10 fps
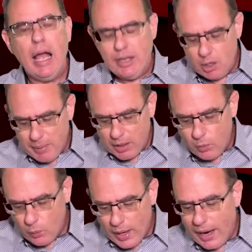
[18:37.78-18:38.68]
And no matter
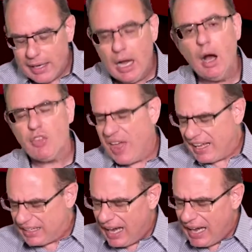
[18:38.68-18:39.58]
where I go,
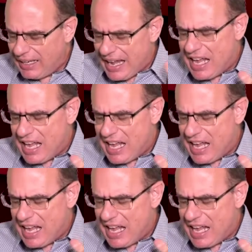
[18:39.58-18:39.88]
thank God,